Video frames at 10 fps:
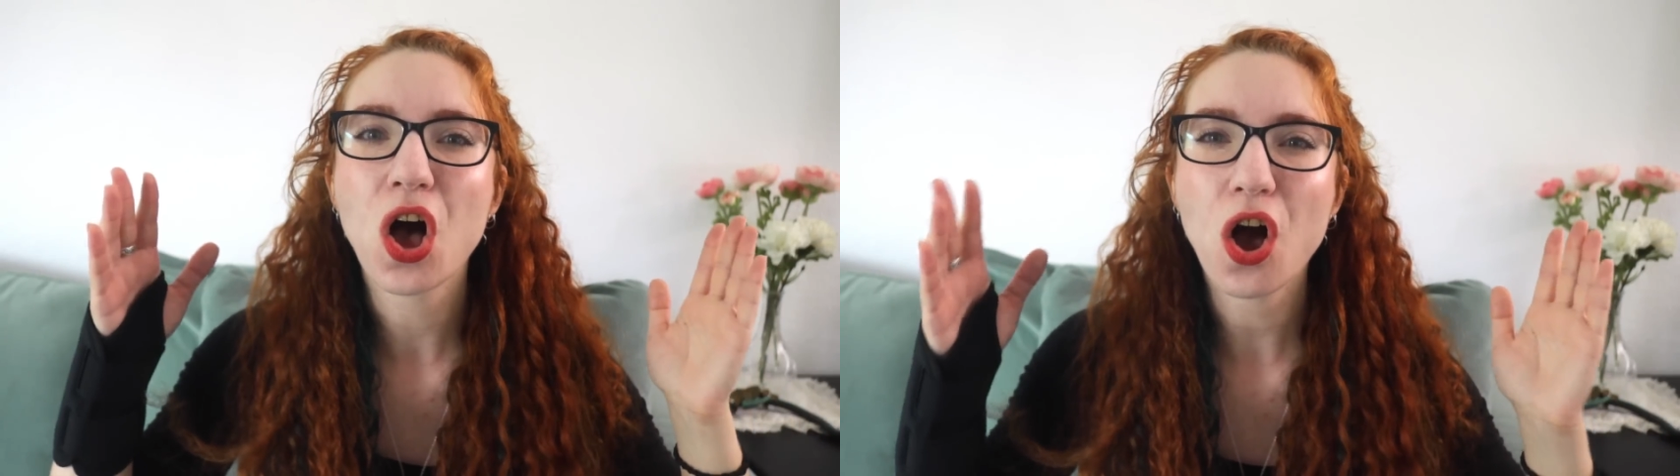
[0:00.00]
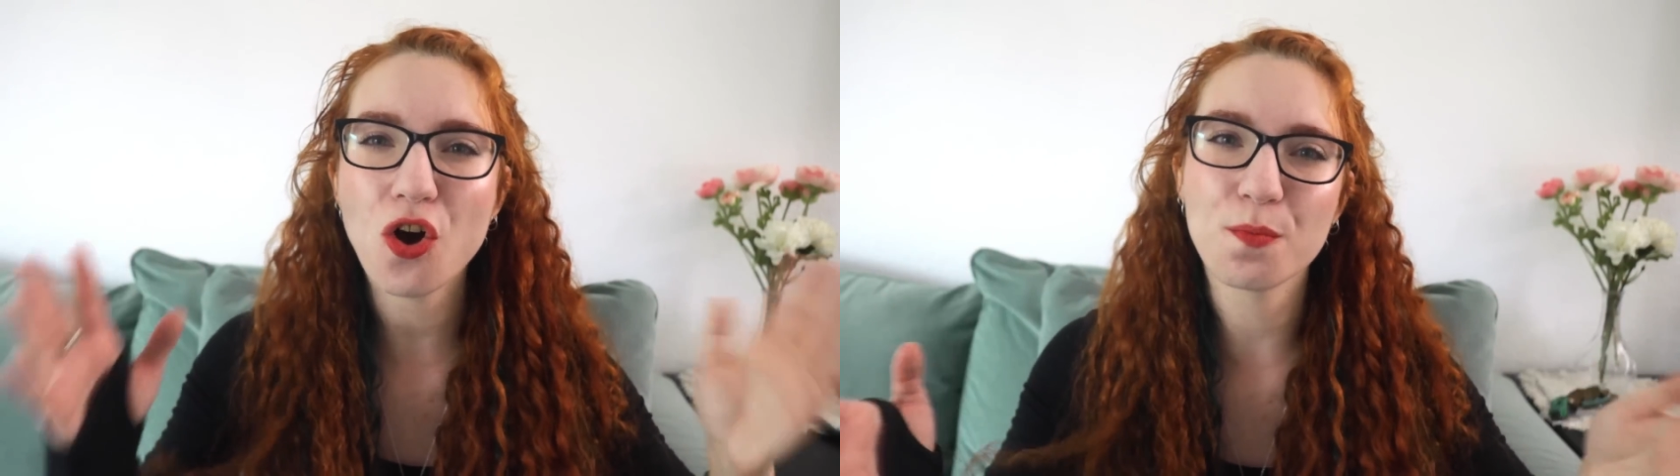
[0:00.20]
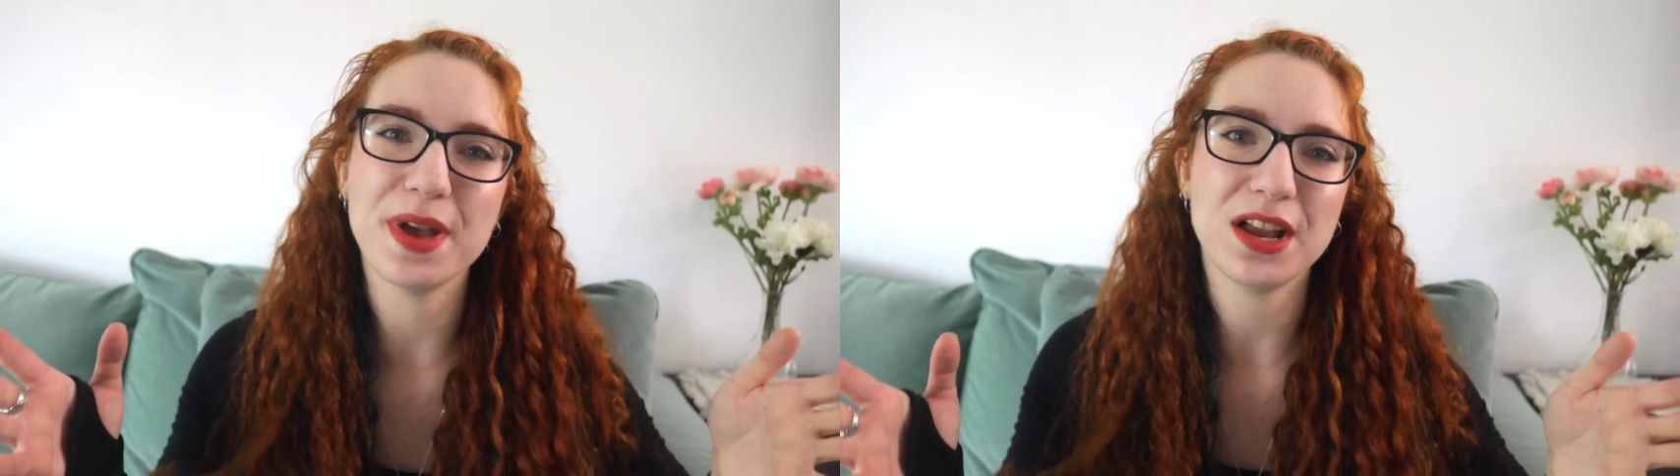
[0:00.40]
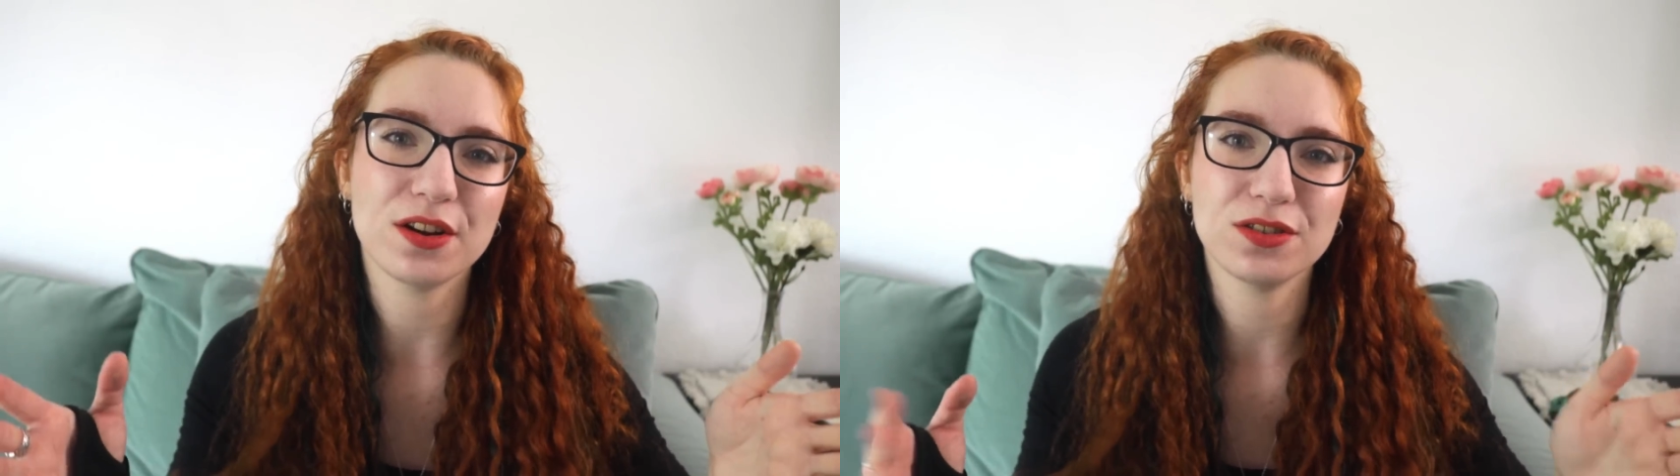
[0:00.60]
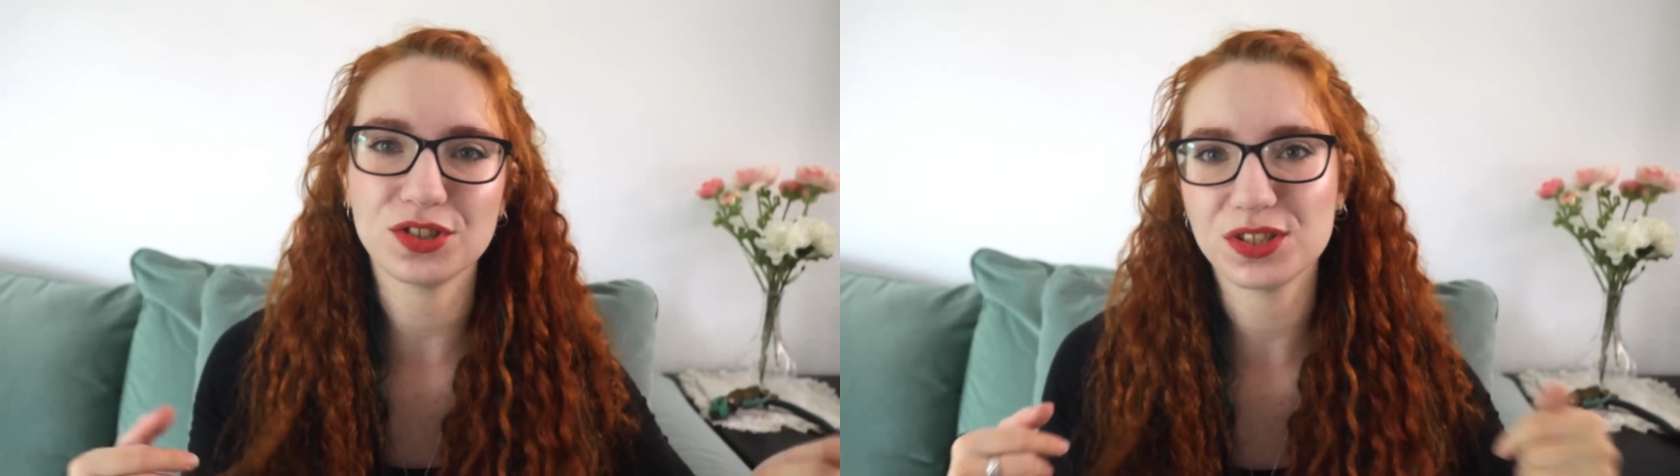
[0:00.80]

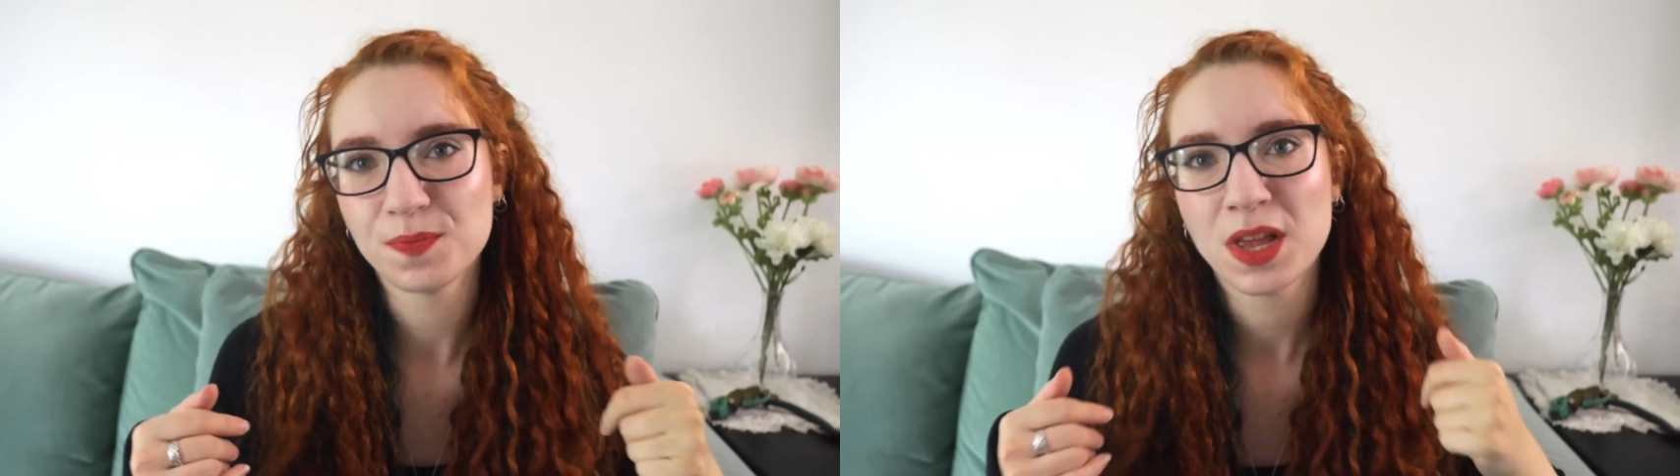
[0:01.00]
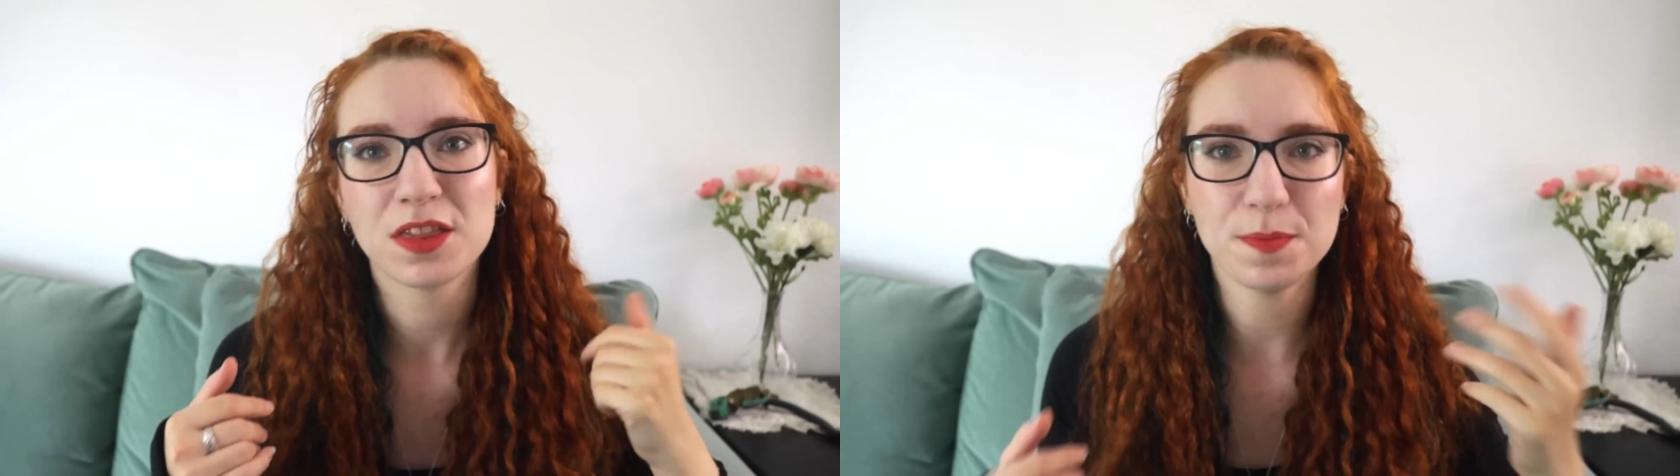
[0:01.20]
homemakers.